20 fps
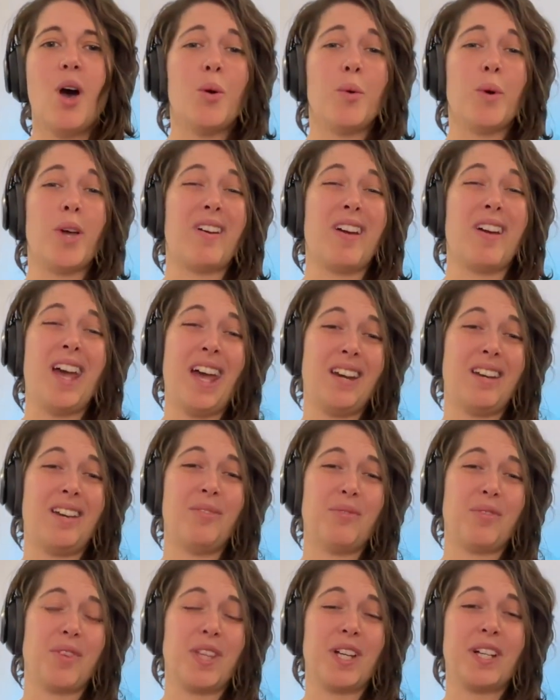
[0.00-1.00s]
we are
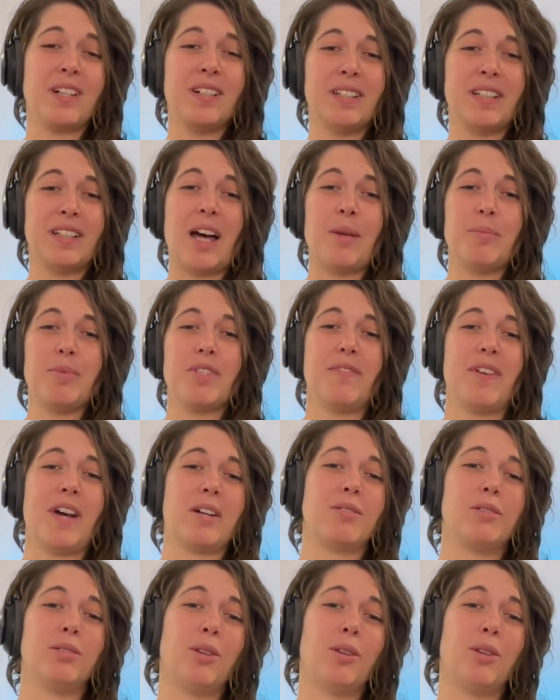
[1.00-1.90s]
headed for the collapse of our